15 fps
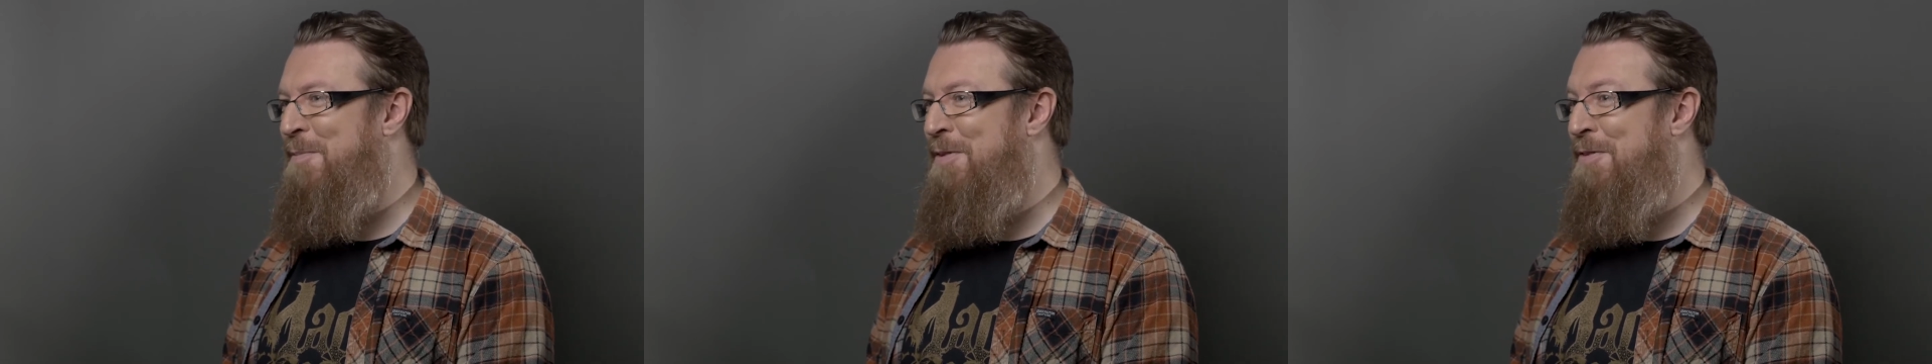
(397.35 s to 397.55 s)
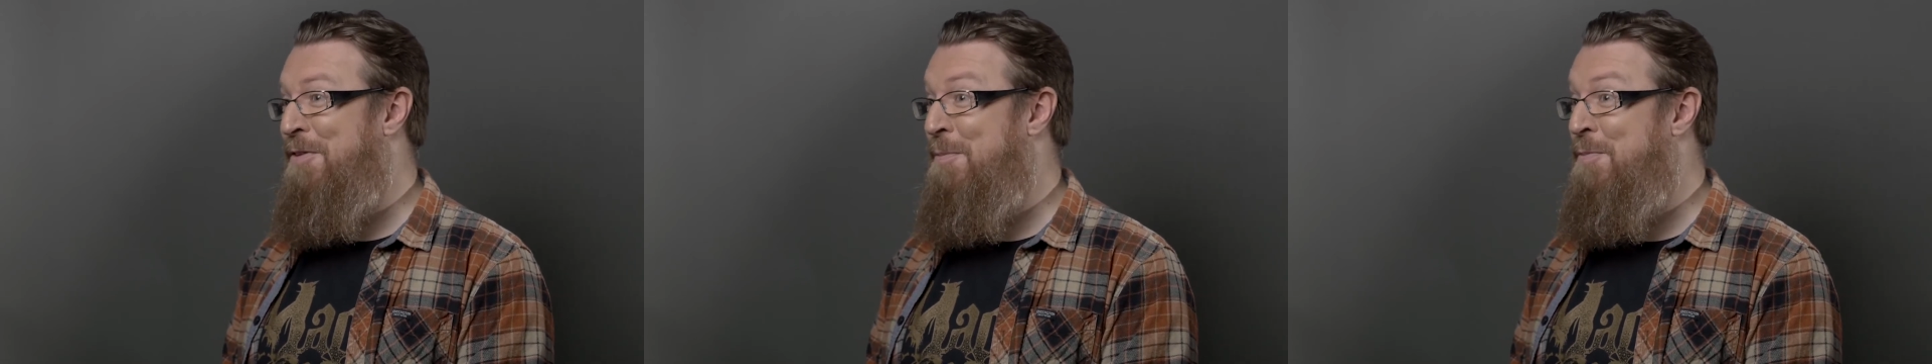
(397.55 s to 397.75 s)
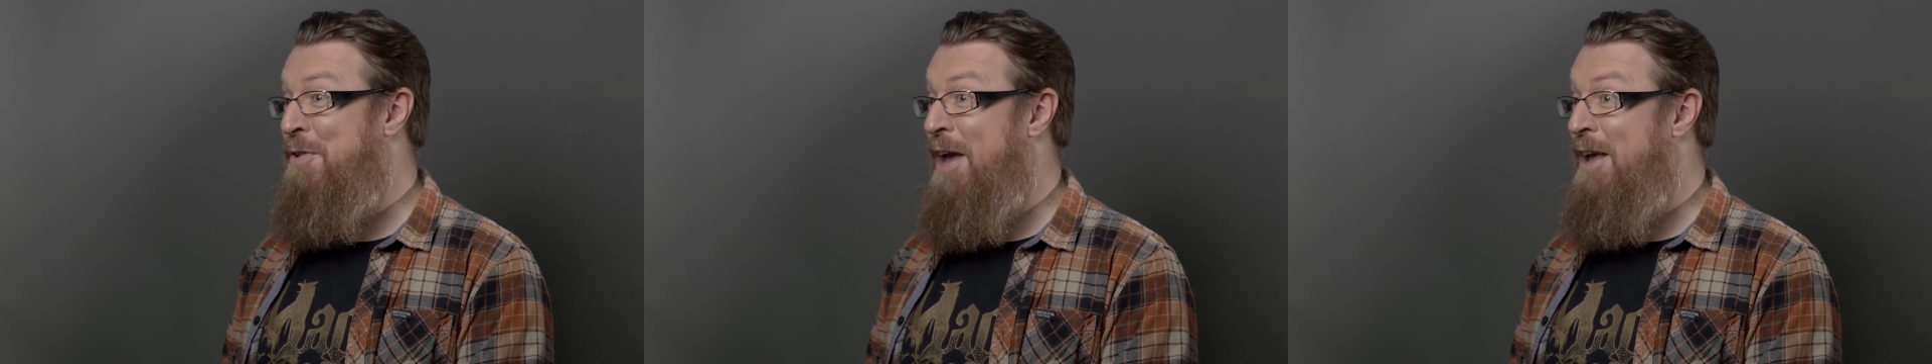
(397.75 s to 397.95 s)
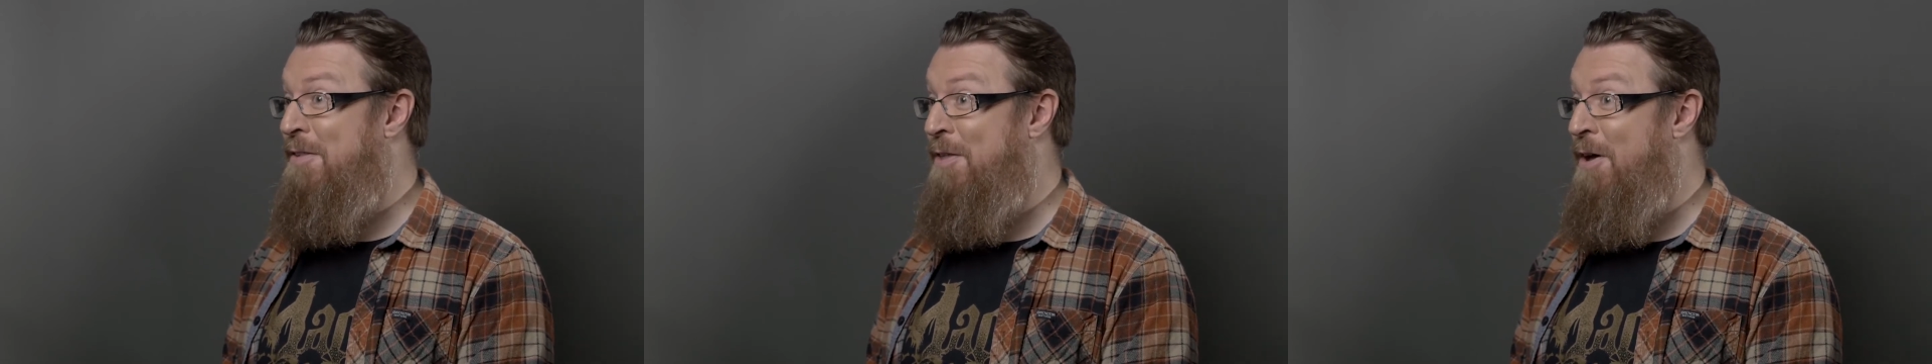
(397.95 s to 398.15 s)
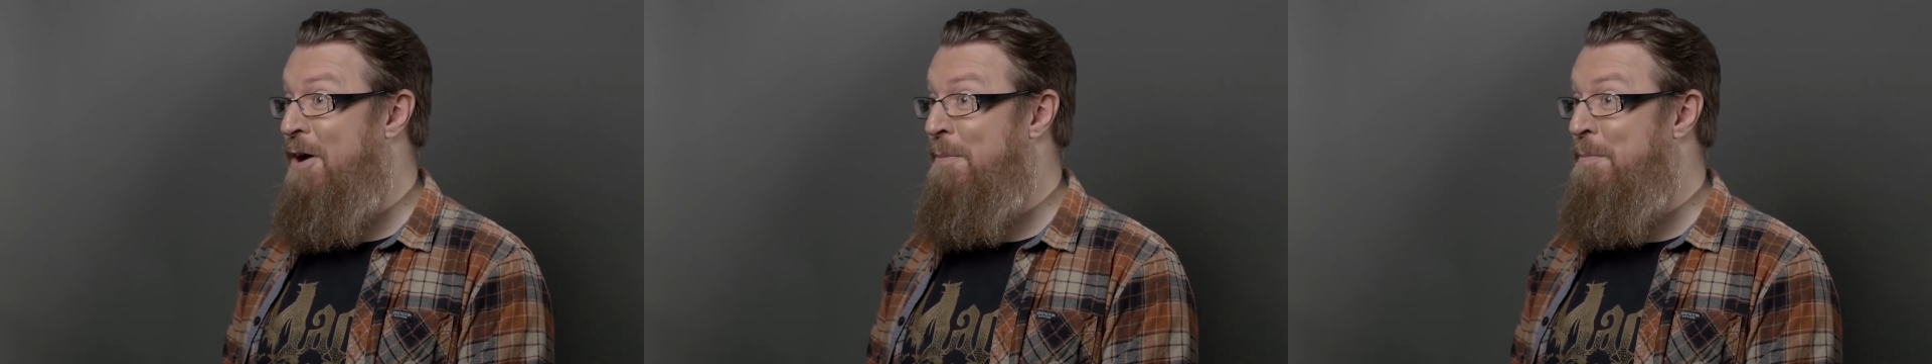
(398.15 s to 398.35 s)
subjects
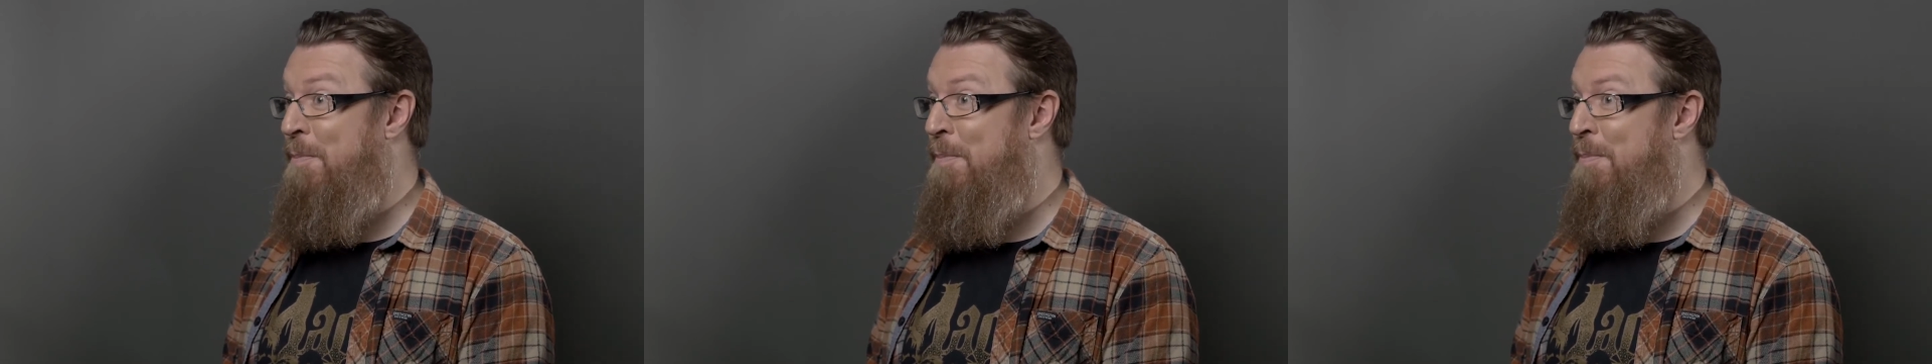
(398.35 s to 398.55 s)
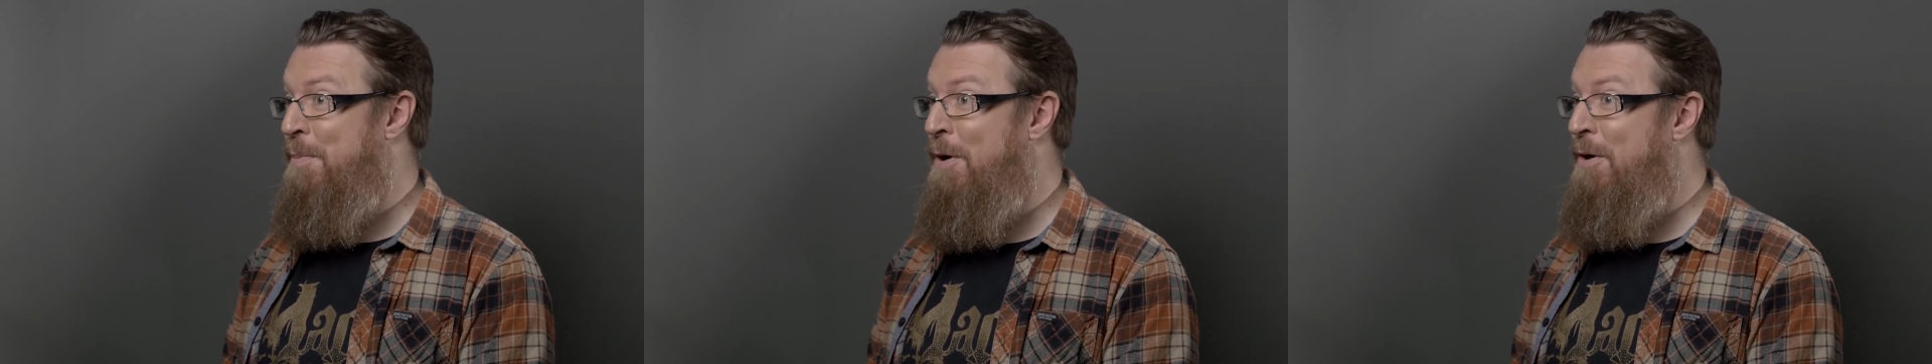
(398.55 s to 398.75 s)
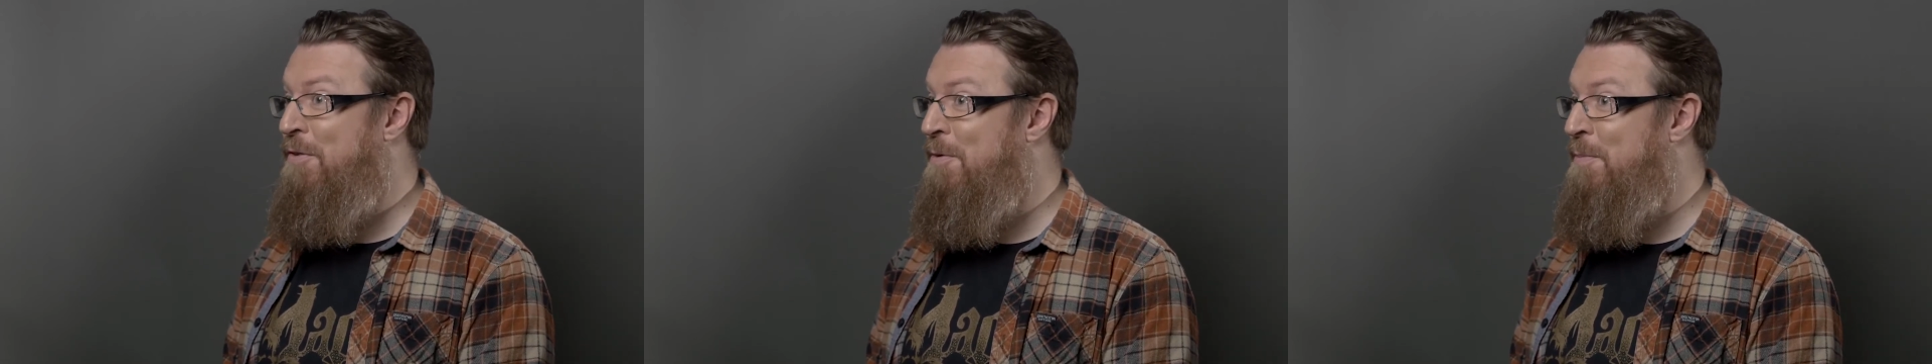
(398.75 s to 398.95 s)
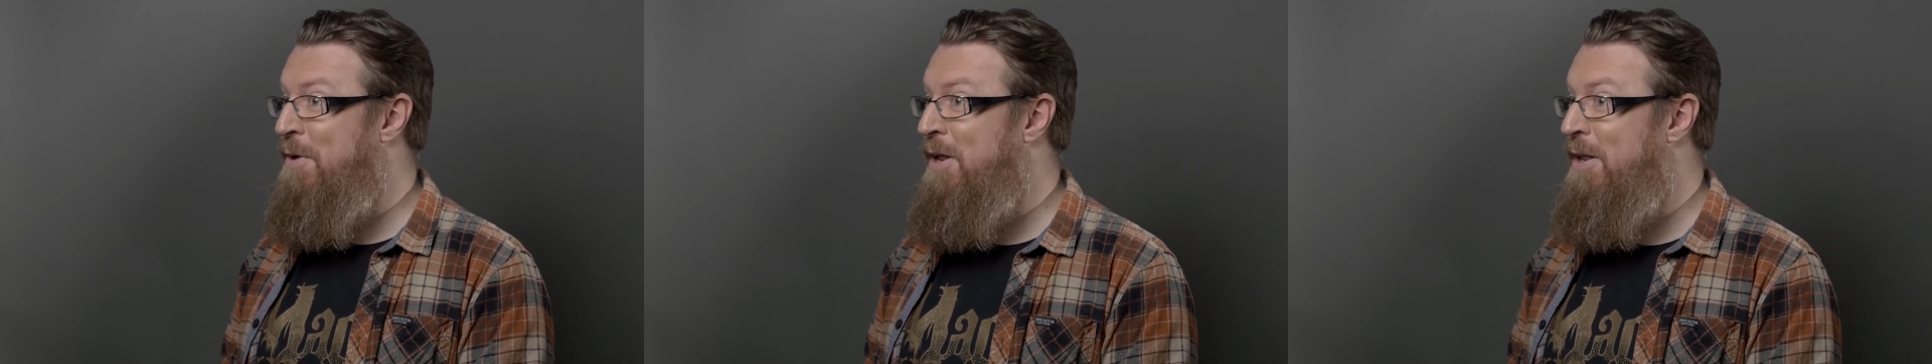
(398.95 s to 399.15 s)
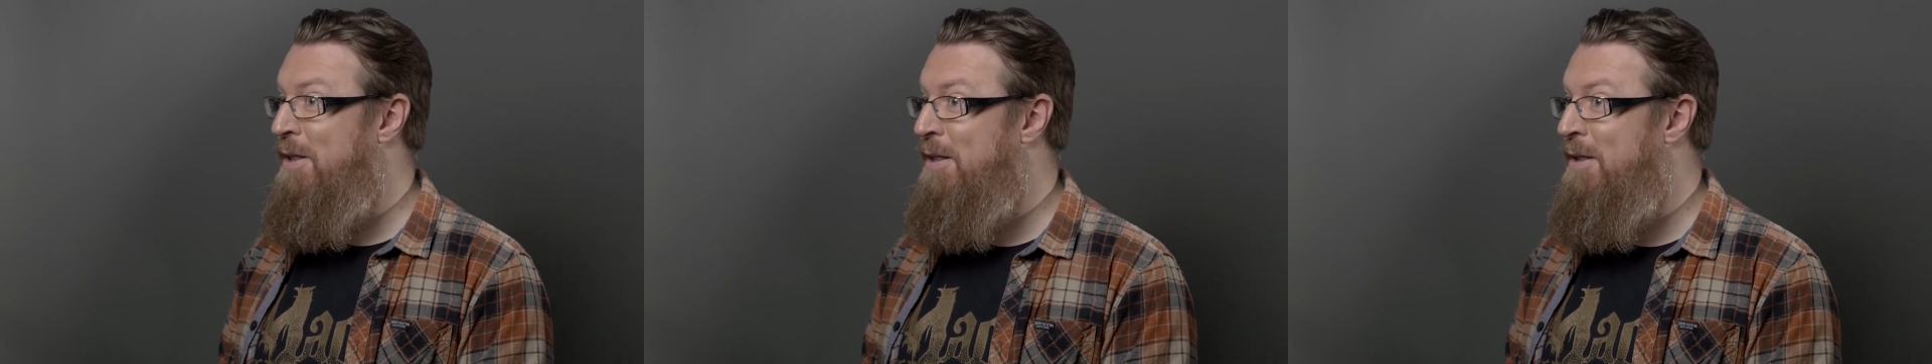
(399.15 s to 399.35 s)
that I
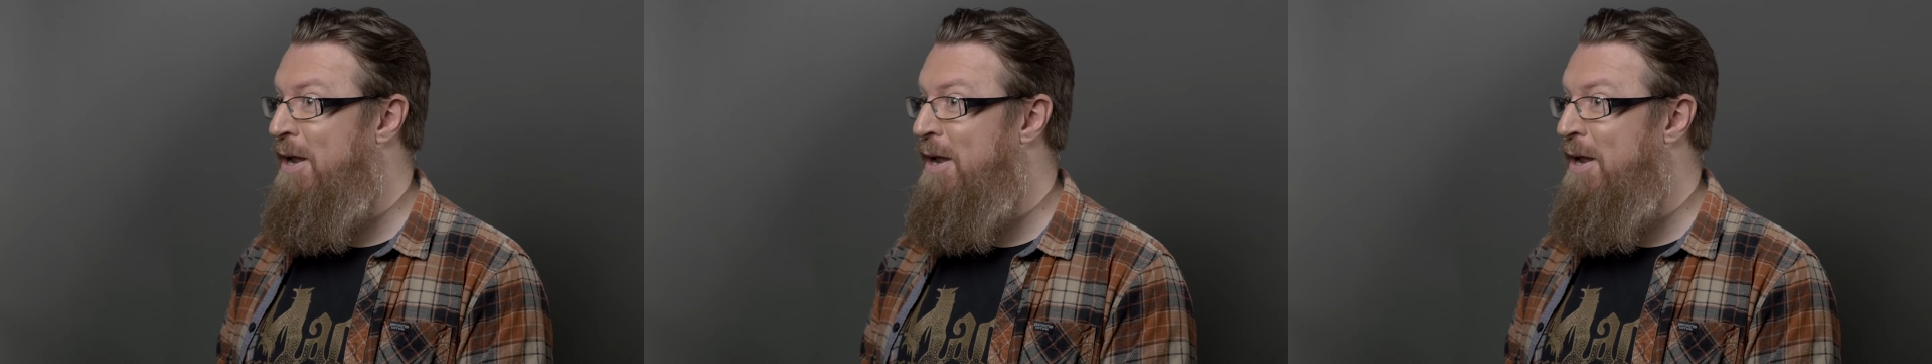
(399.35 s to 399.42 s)
possibly